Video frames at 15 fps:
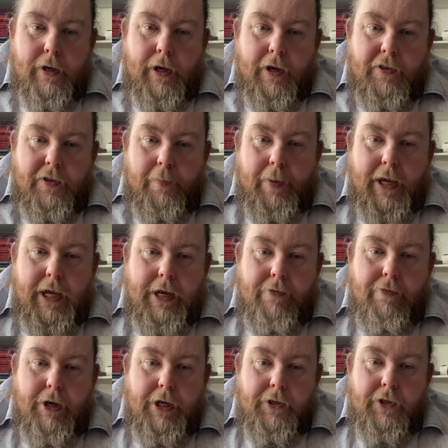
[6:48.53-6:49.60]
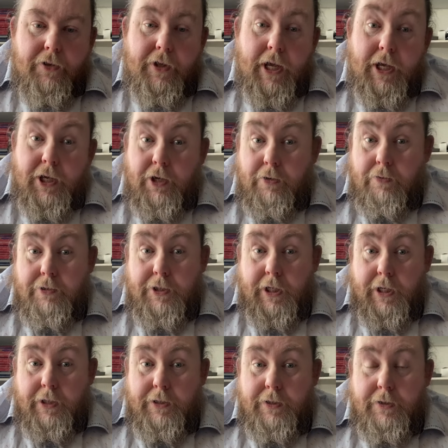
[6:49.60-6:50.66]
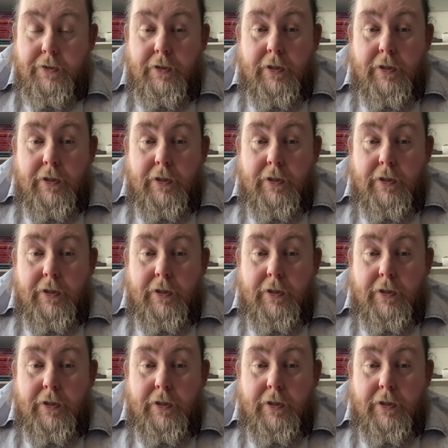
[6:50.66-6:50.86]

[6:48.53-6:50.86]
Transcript: and the period that they used it.